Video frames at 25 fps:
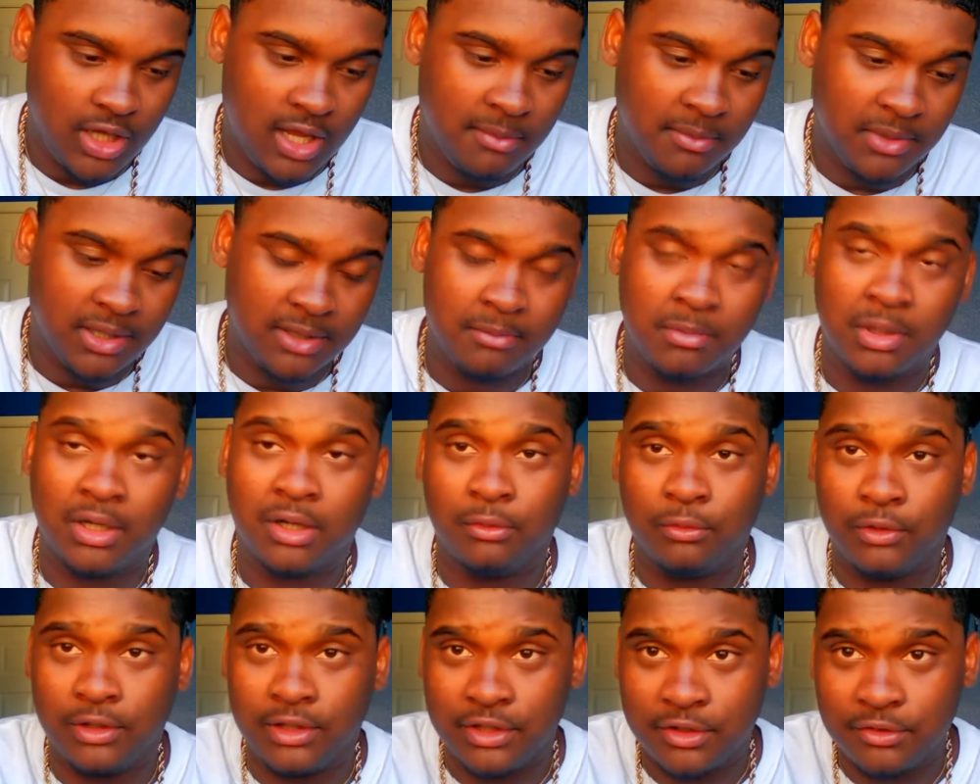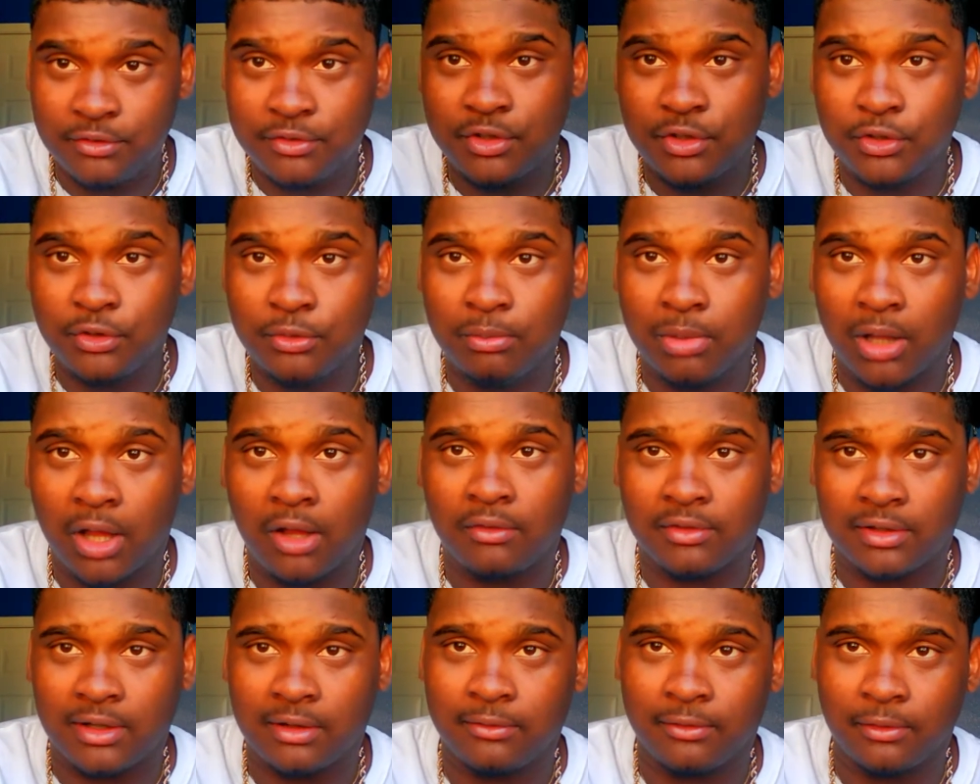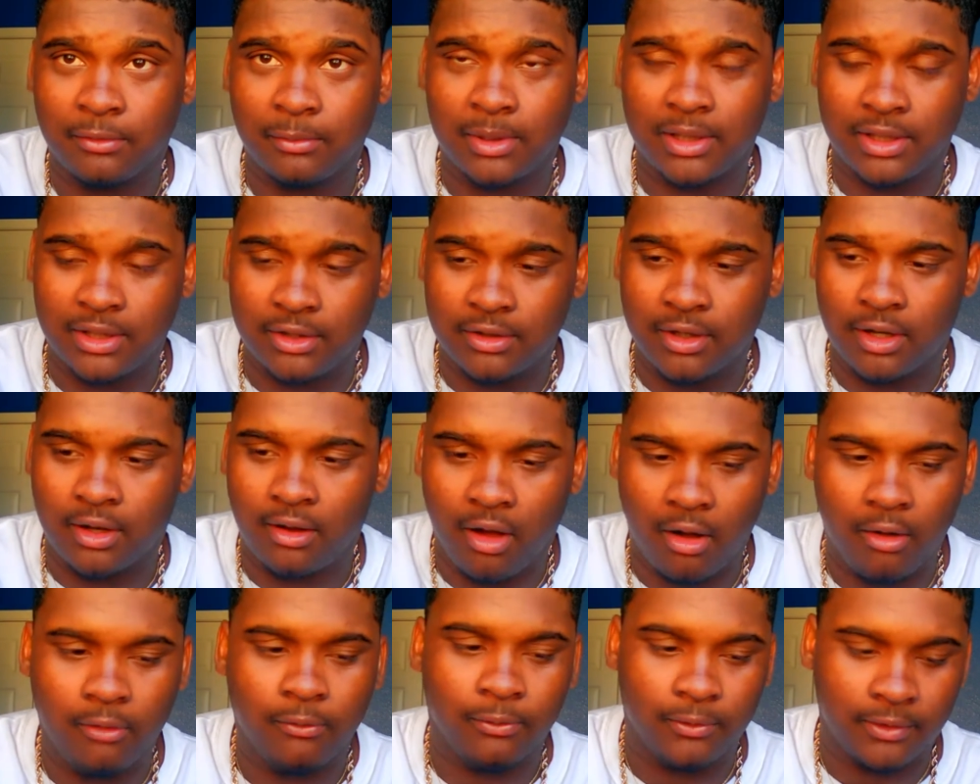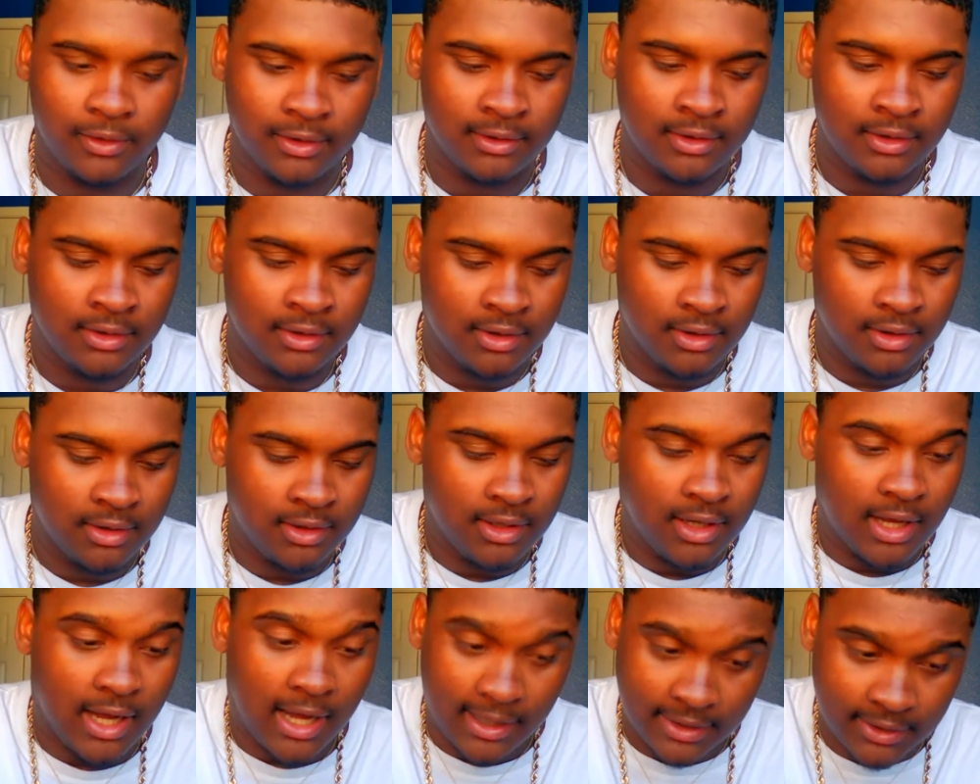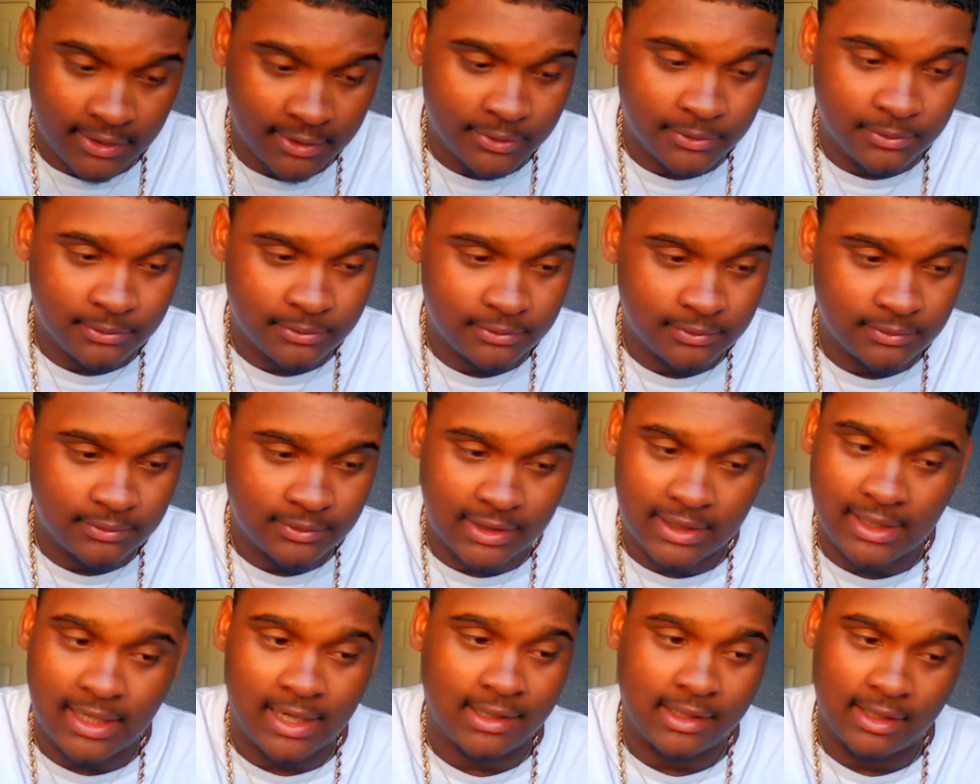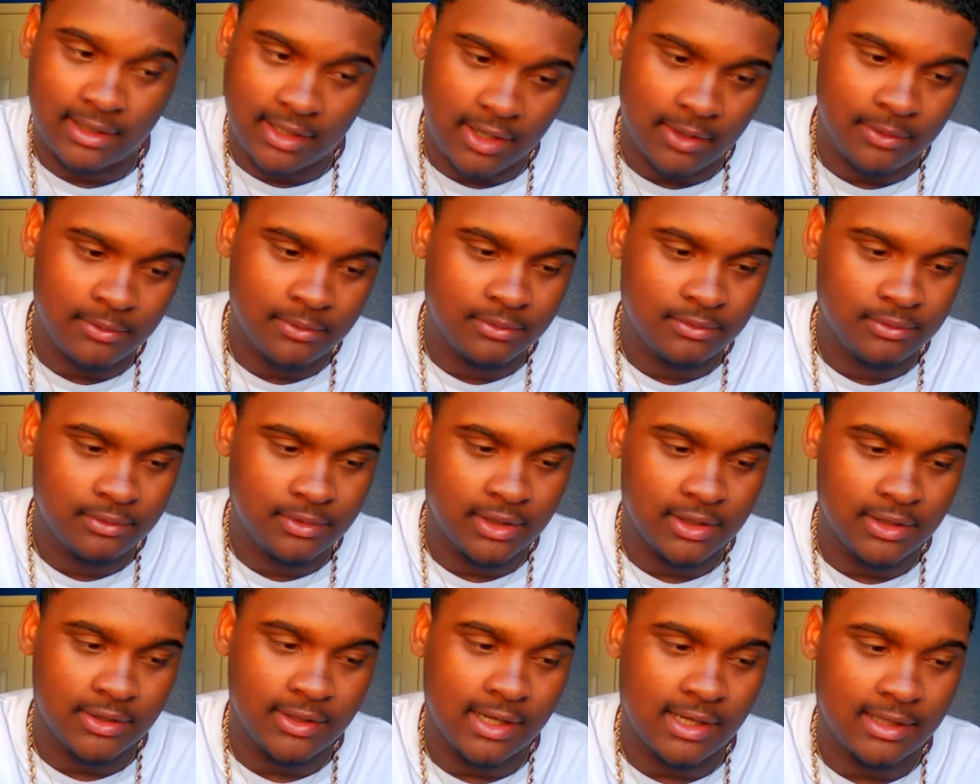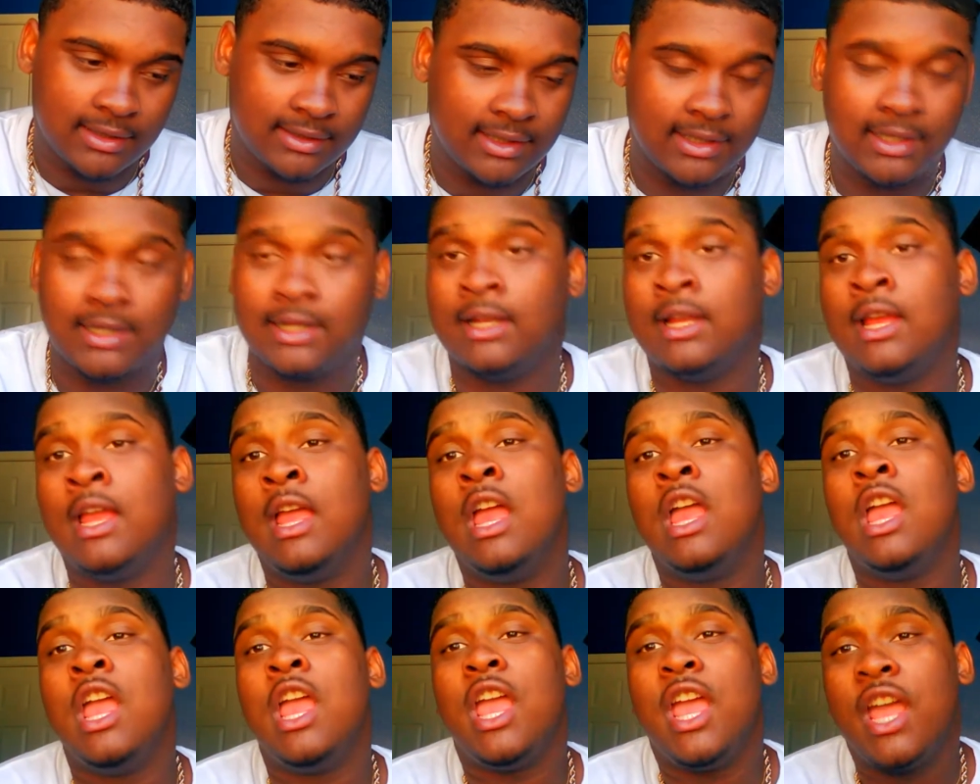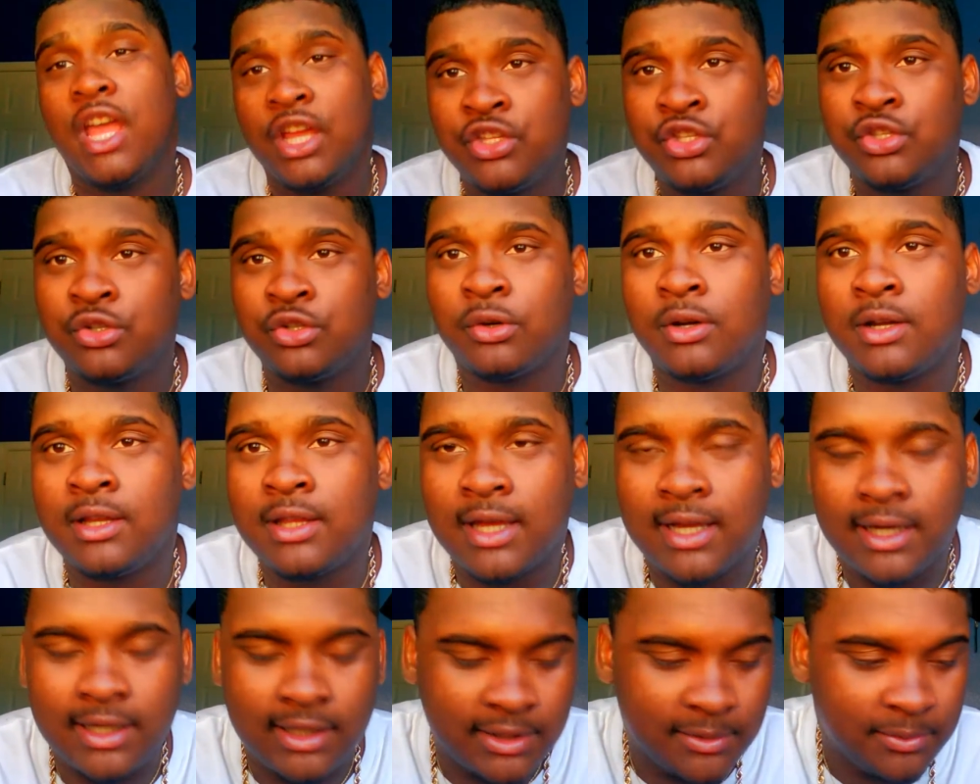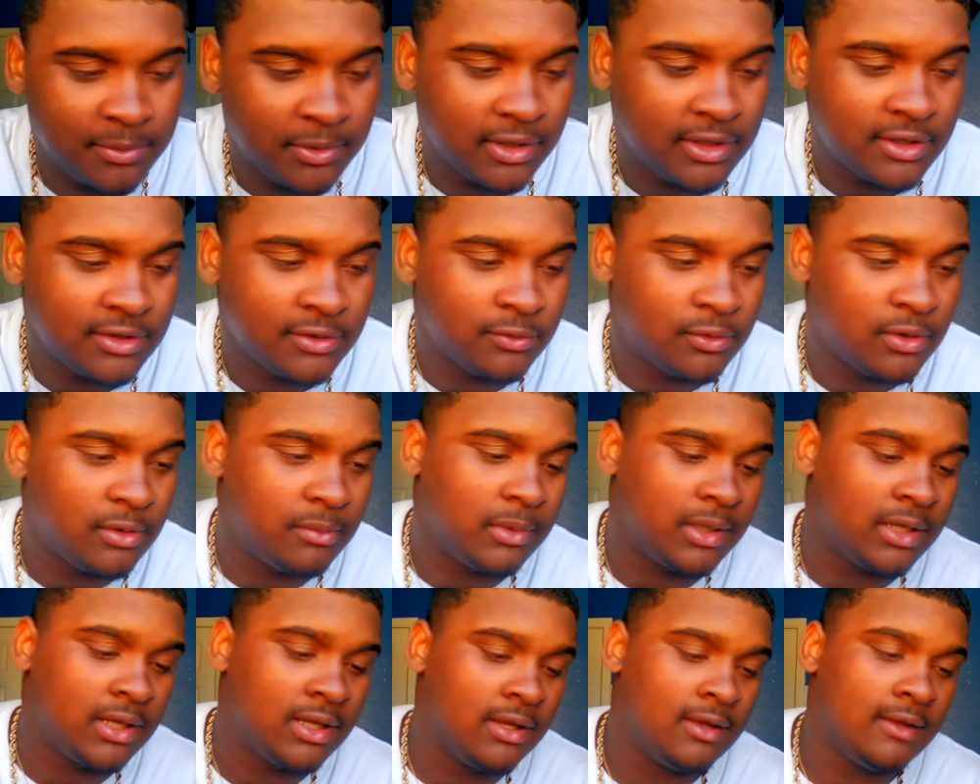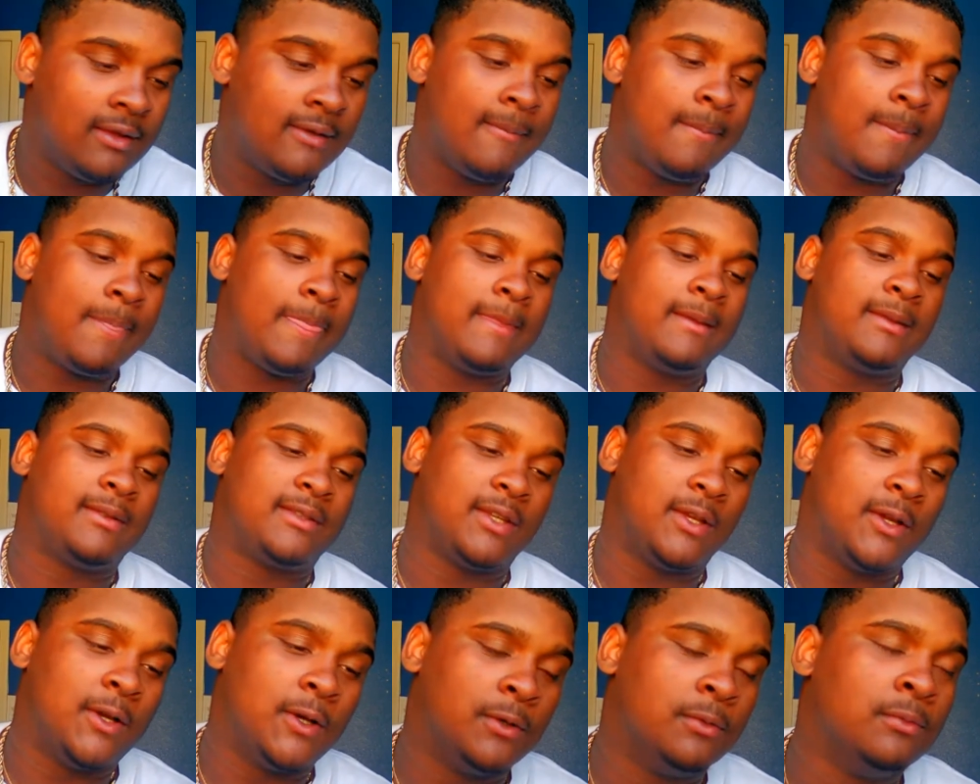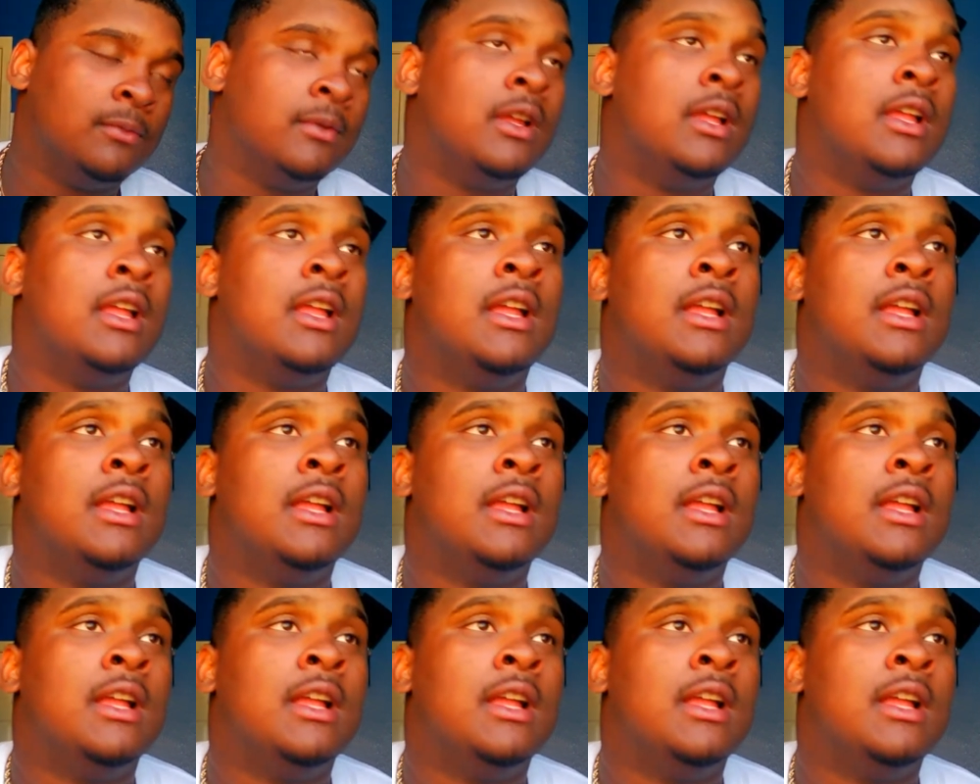I mean, but when YouTube blows up for me, you know, hopefully I do, then I could go and you guys could enjoy that experience with me. So,